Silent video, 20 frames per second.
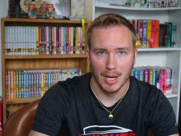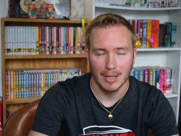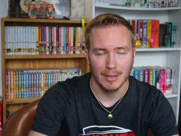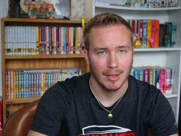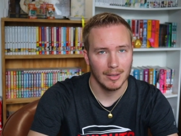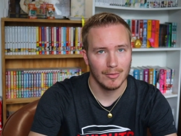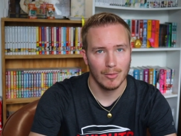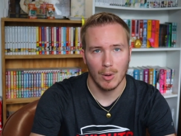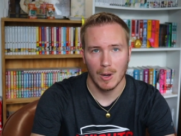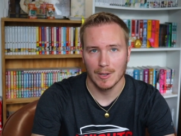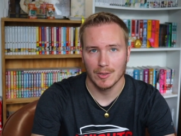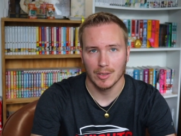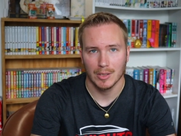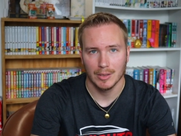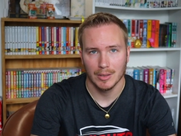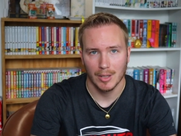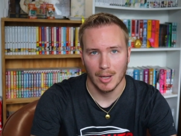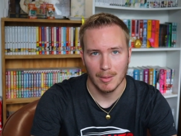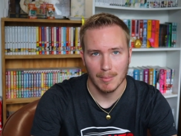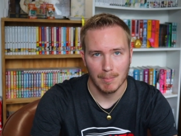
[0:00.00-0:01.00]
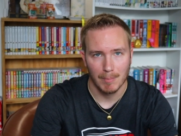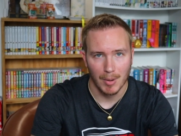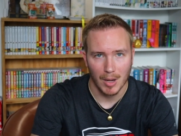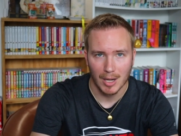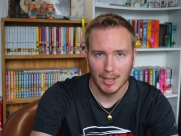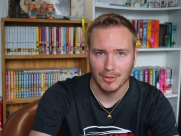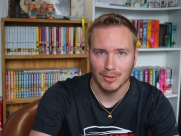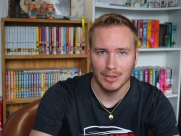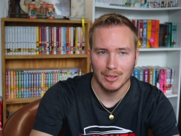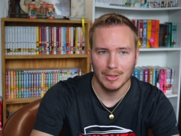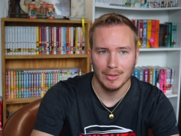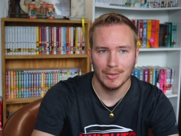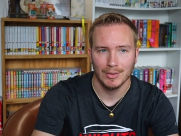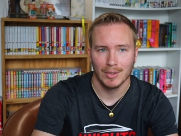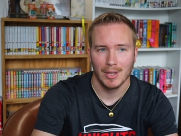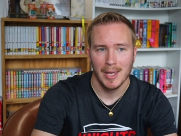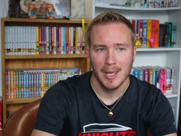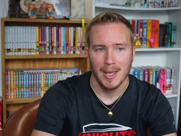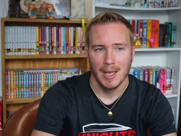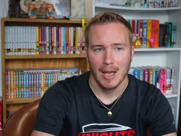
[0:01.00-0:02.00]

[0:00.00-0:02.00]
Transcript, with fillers: I love watching unboxings.